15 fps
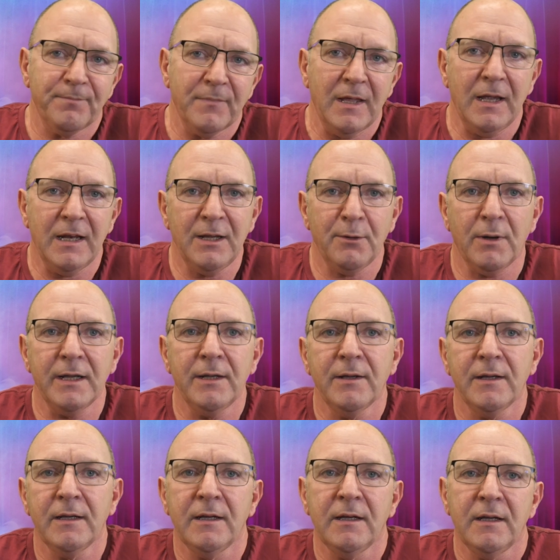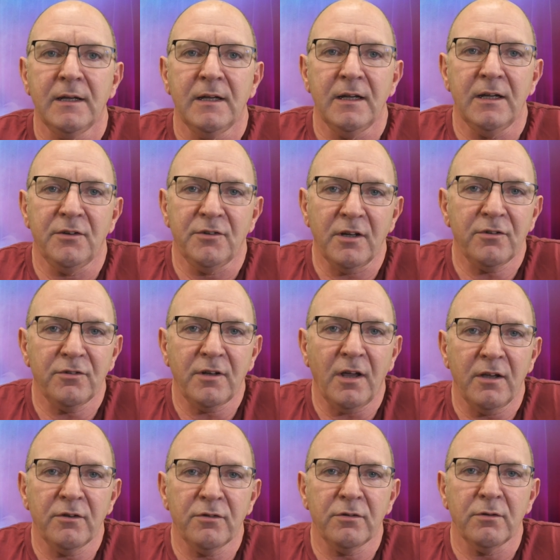Anyway, it just
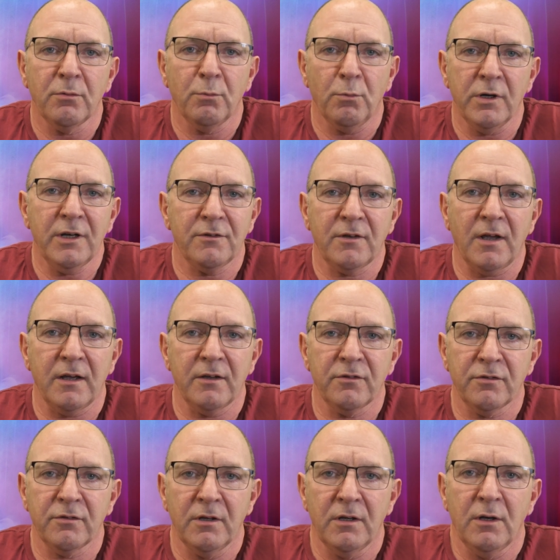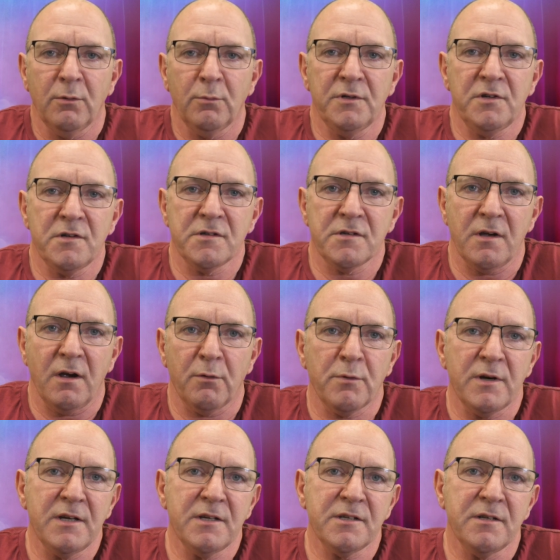does what it does, which is a
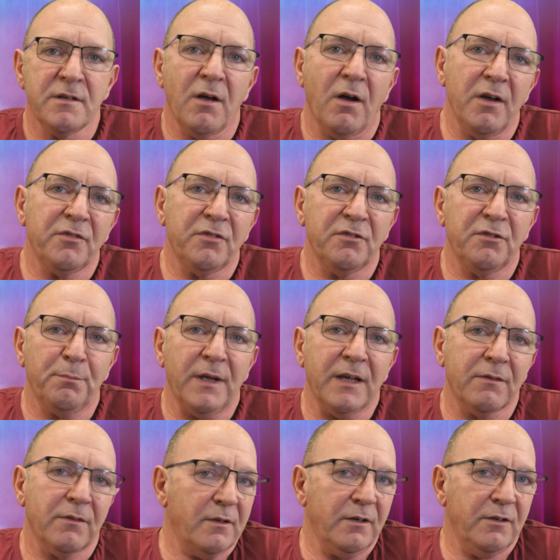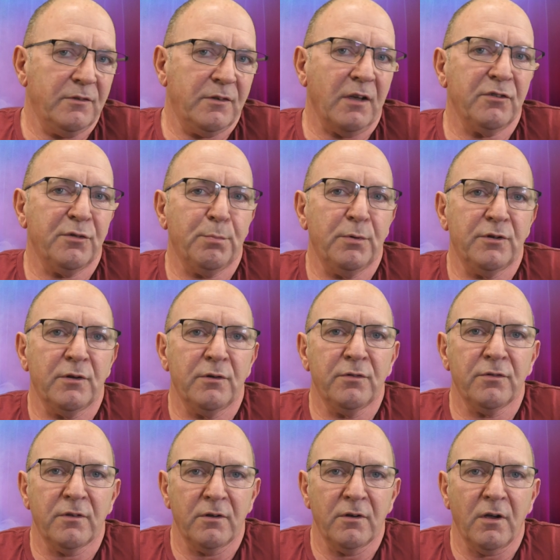reason I suspect that it does
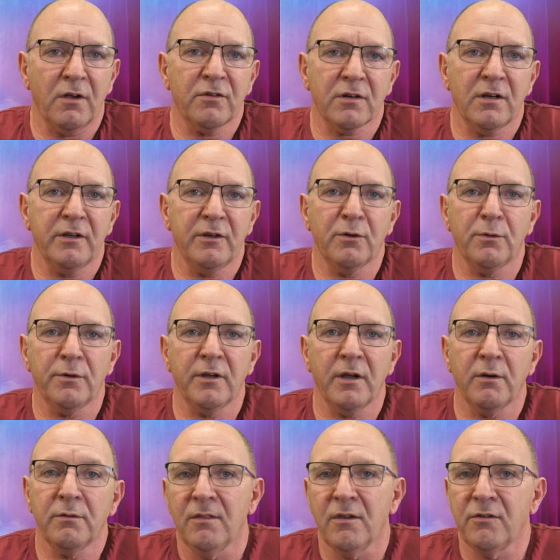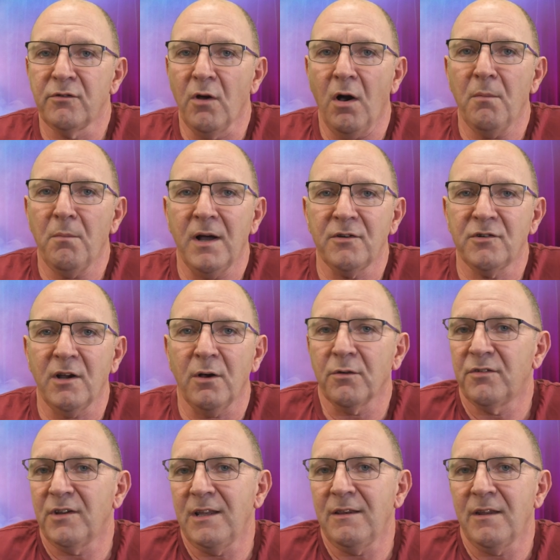produce the nice clean audio. There's not much
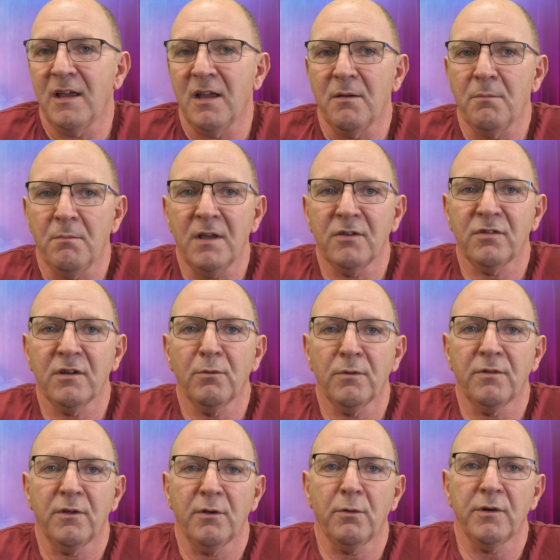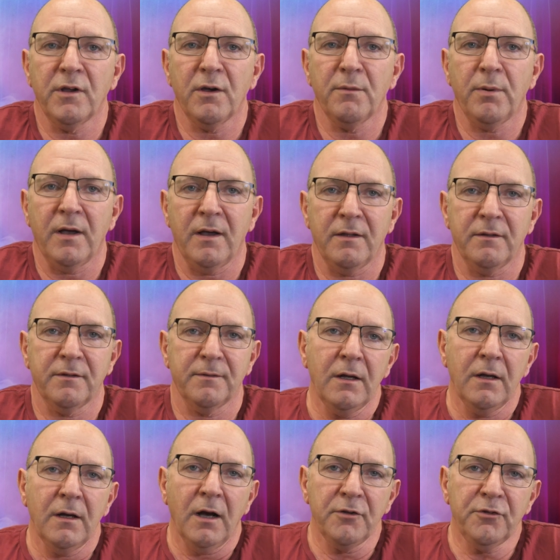else in there messing with the audio path.
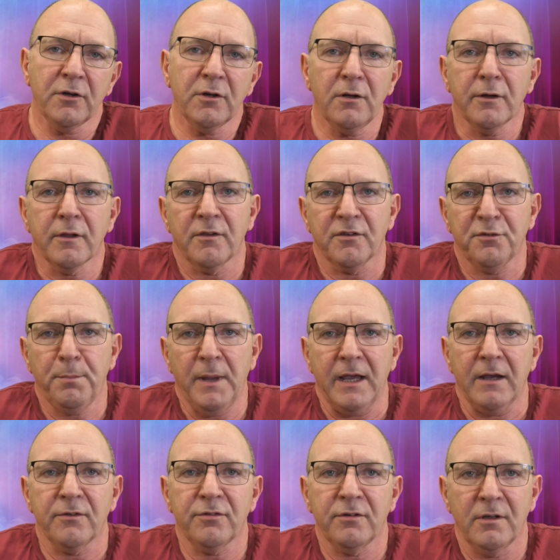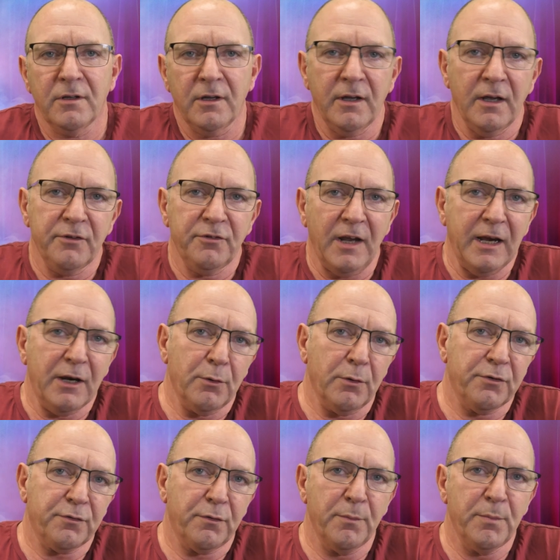I took a look at the specs and I asked
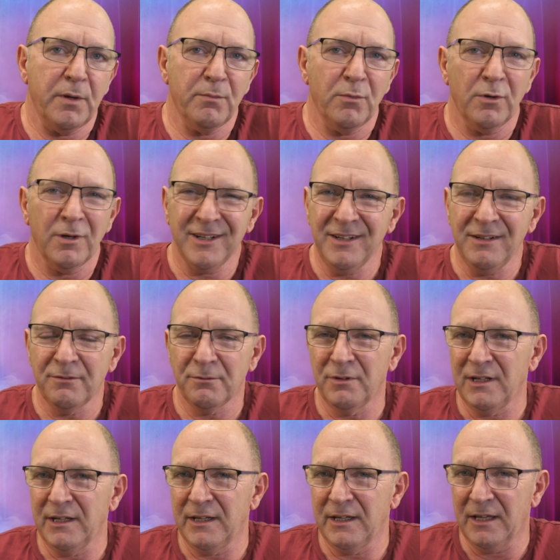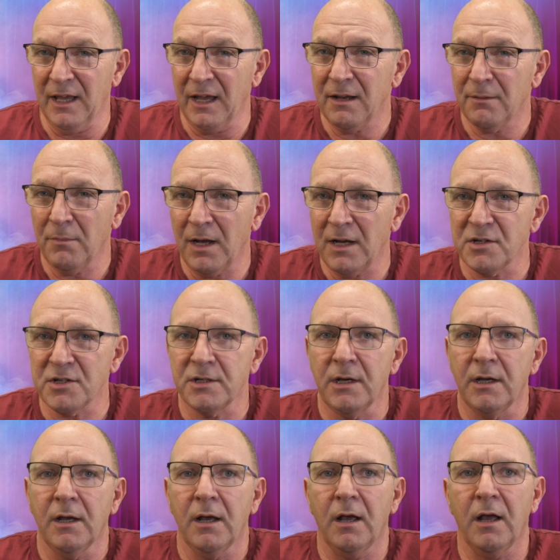Acurus for a bit more. I didn't really get much,
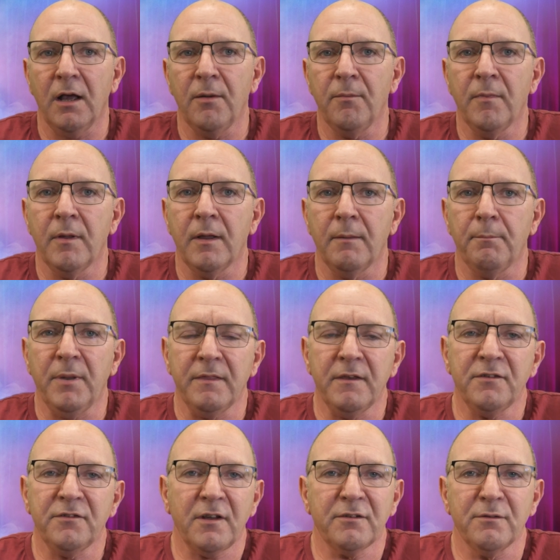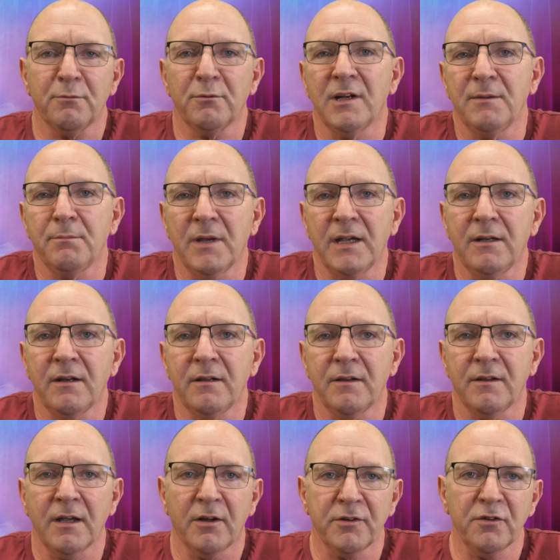but this doesn't really mean
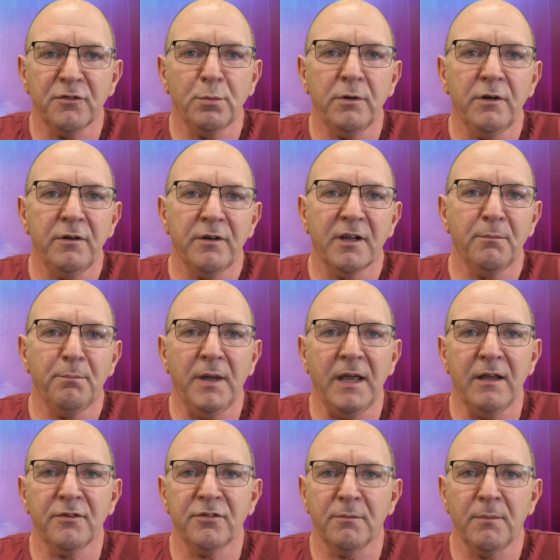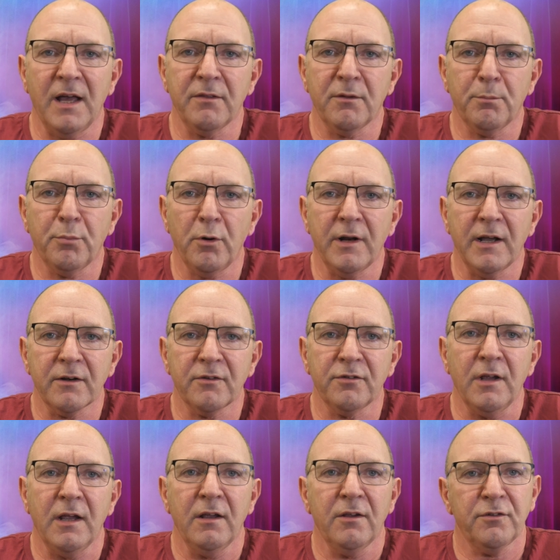anything. I just wanted to compare some other products.
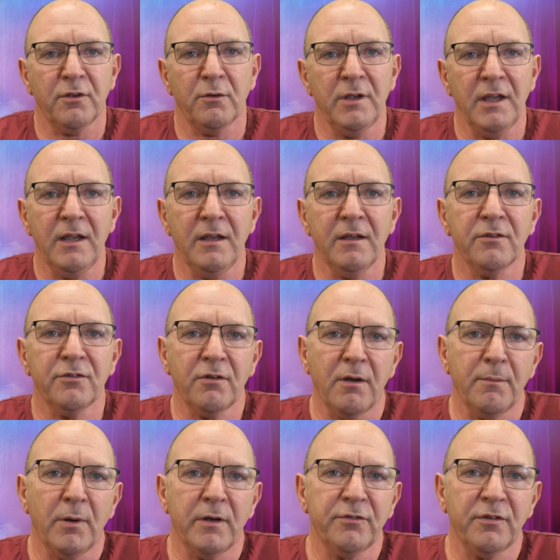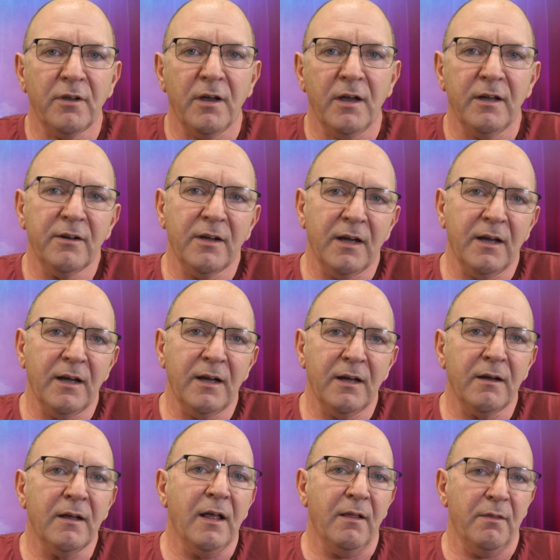So here, side by side,
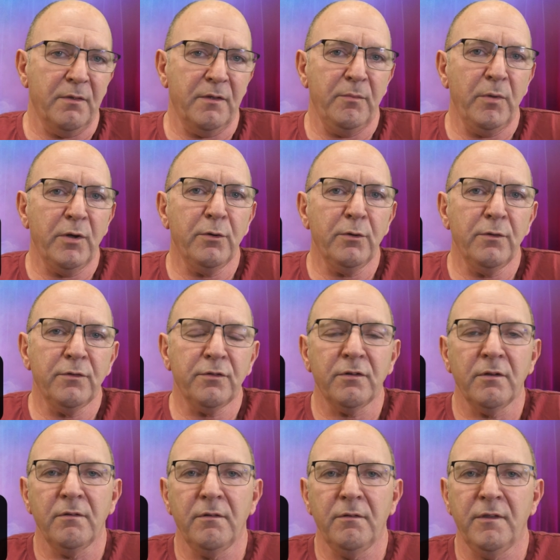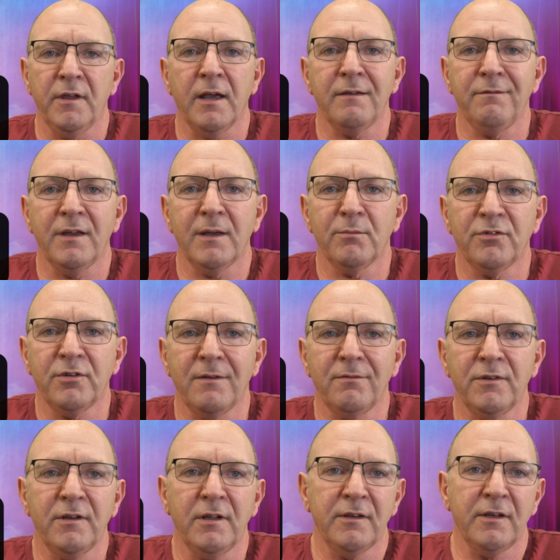are the Muse, the
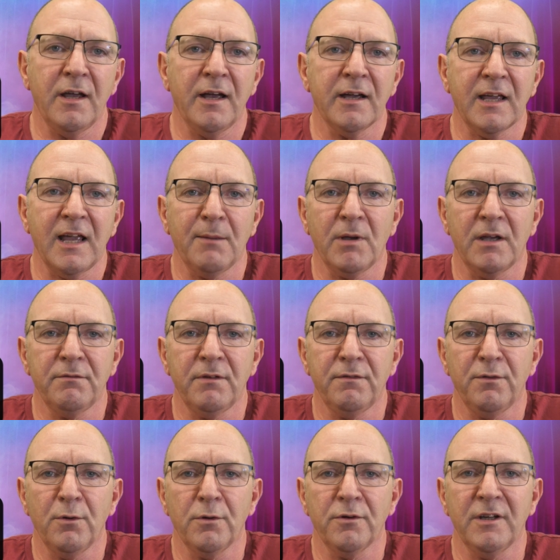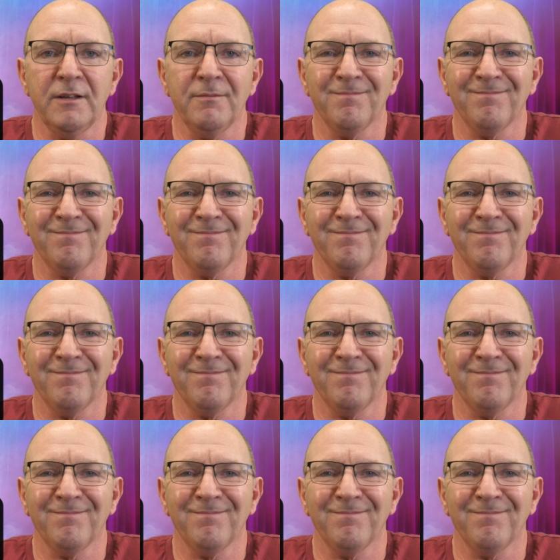AVM70 and the Arcam AV40.